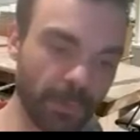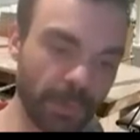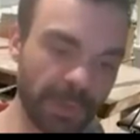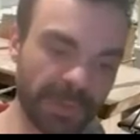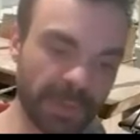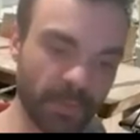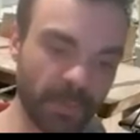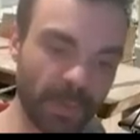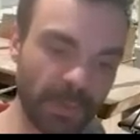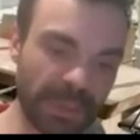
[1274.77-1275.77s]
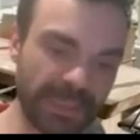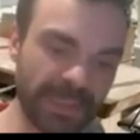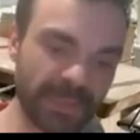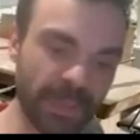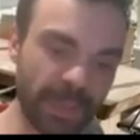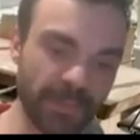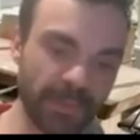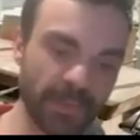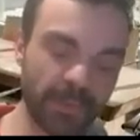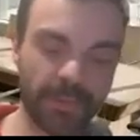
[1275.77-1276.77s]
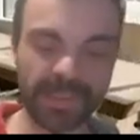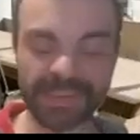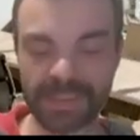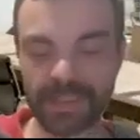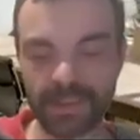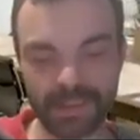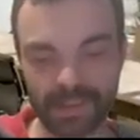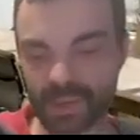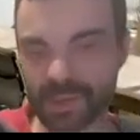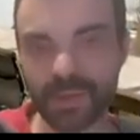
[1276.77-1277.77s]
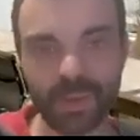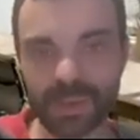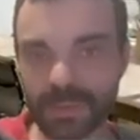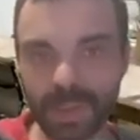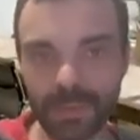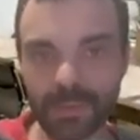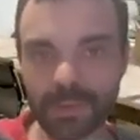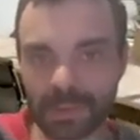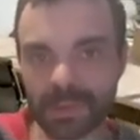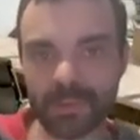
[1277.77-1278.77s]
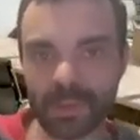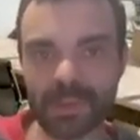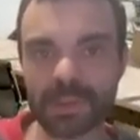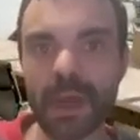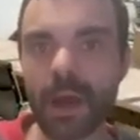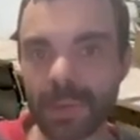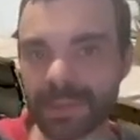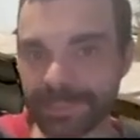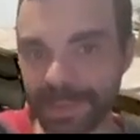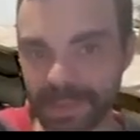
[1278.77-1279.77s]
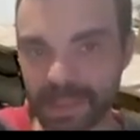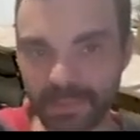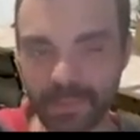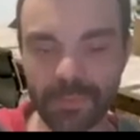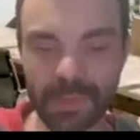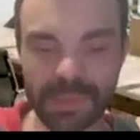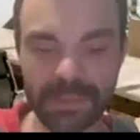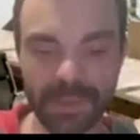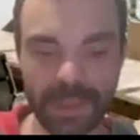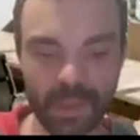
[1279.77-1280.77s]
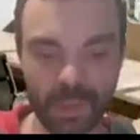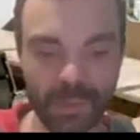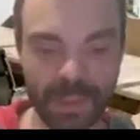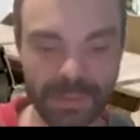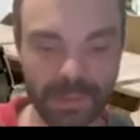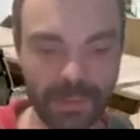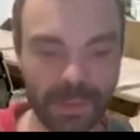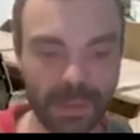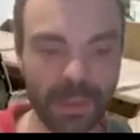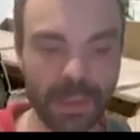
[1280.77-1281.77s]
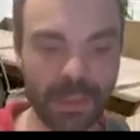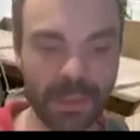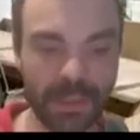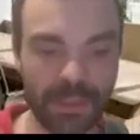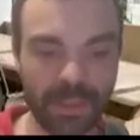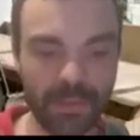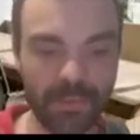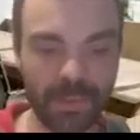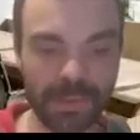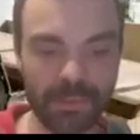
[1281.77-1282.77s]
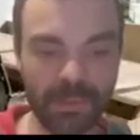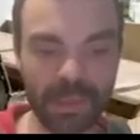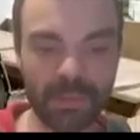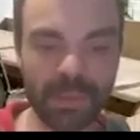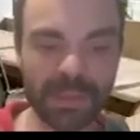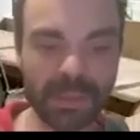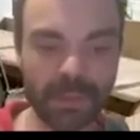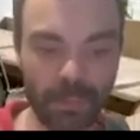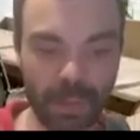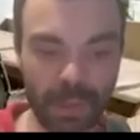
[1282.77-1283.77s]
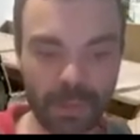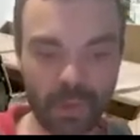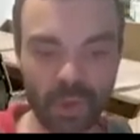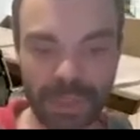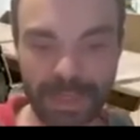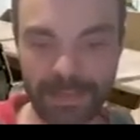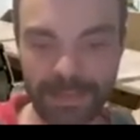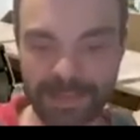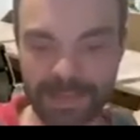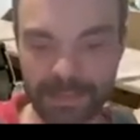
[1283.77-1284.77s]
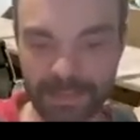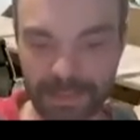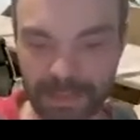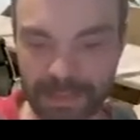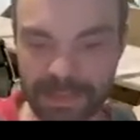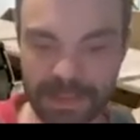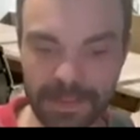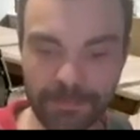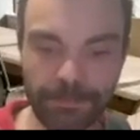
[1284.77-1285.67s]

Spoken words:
Let's start with the easiest one. C, that's just a cost value. It's just how expensive is the action to execute. And now the first 3 entries are the precondition, add list, and delete list.